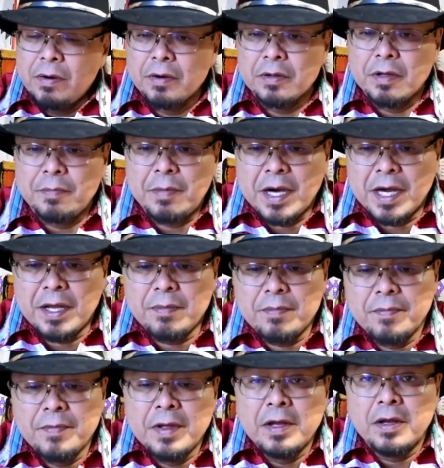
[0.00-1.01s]
pipe.
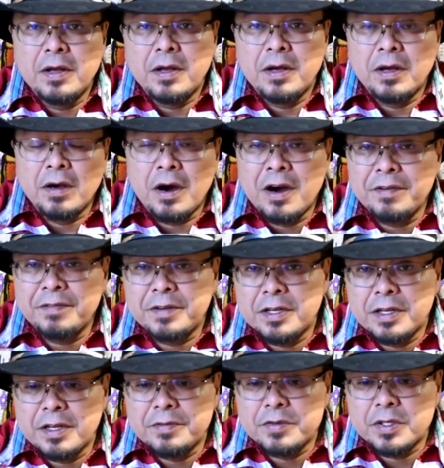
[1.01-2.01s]

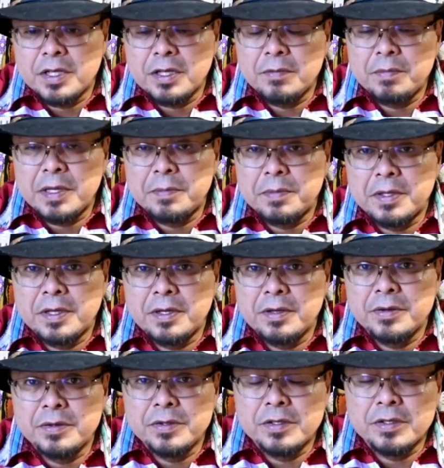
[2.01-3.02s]
Often I've seen people
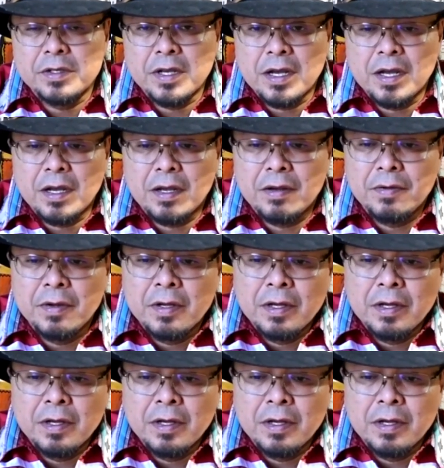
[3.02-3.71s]
use a